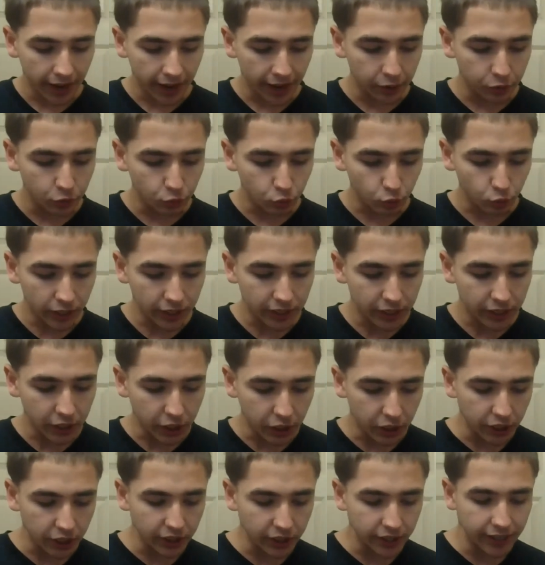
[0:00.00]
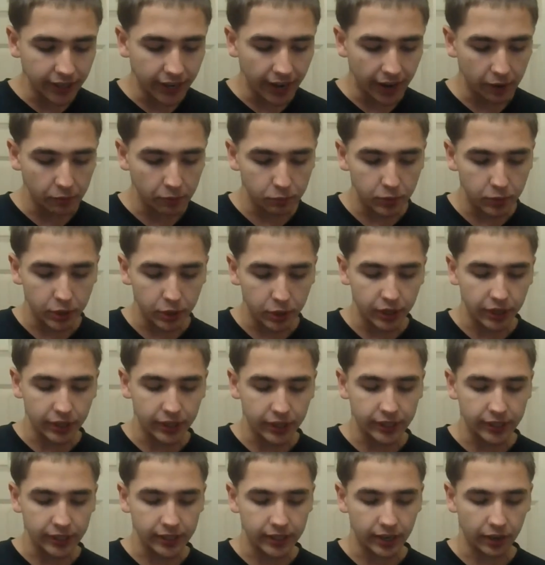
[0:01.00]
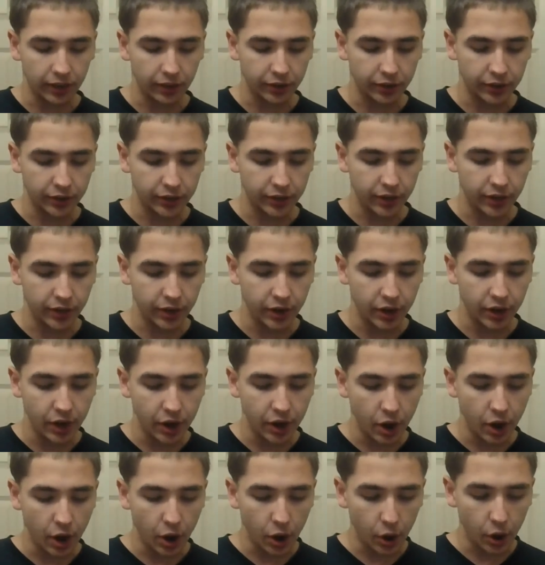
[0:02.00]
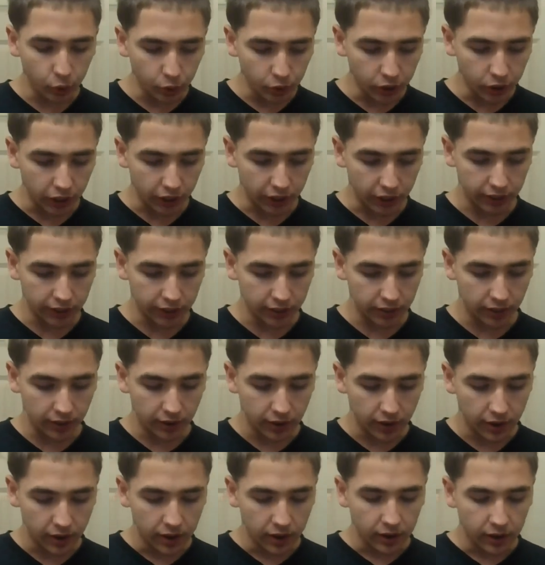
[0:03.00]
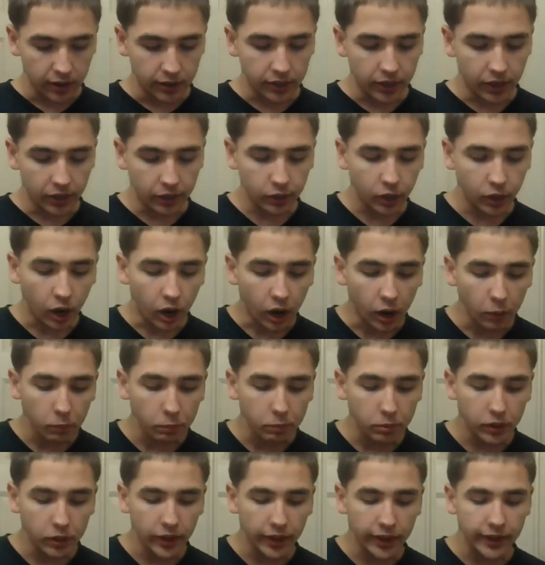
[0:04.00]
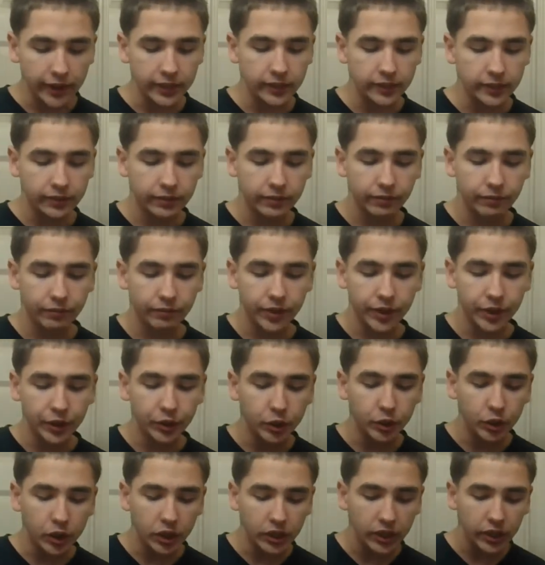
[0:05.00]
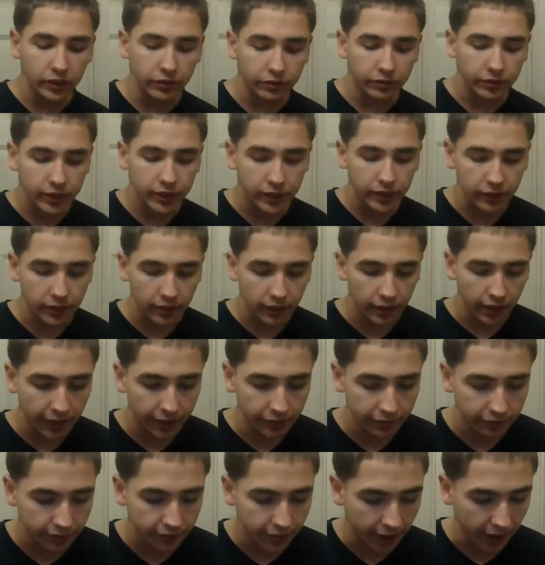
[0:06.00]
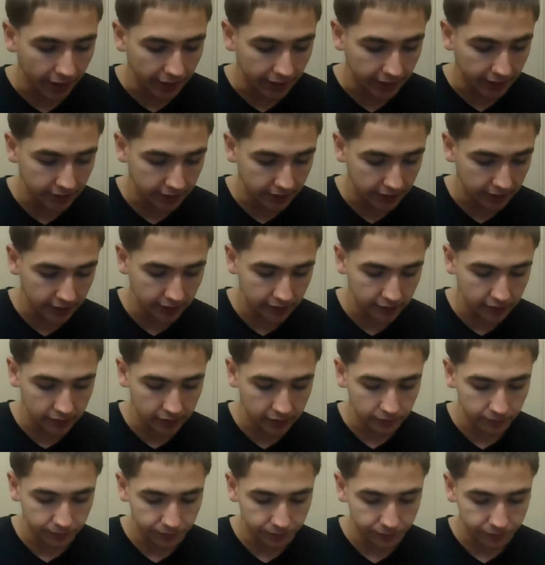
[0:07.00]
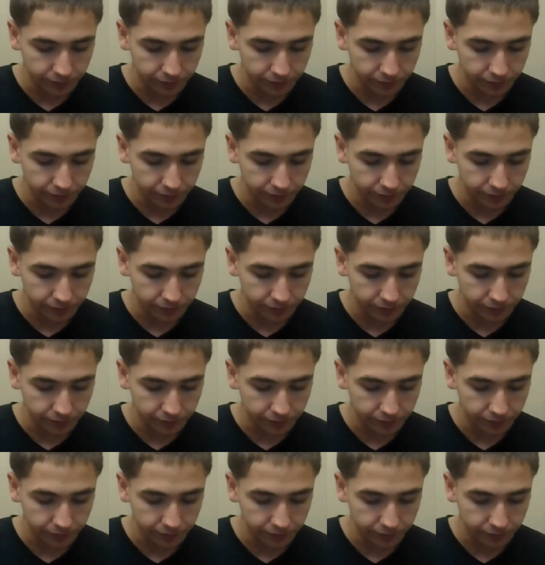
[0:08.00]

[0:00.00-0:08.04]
and return them to the southern owners. The law placed fugitive slave cases